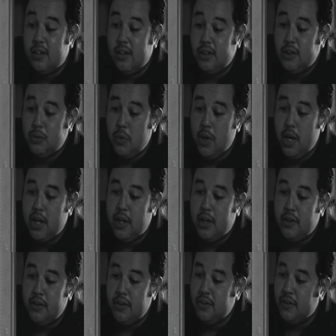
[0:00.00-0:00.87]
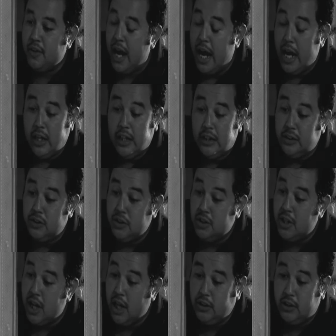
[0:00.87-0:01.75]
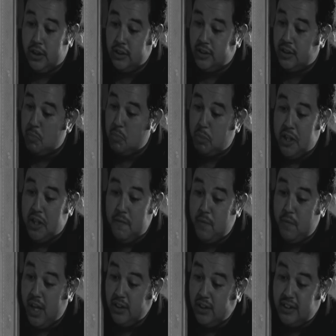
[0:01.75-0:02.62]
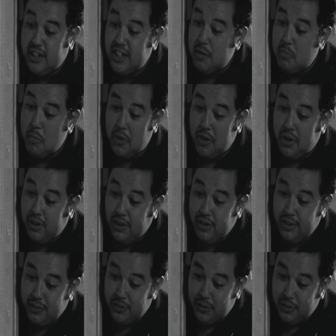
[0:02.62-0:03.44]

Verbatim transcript: this way. At least you're not just a pretty face anymore.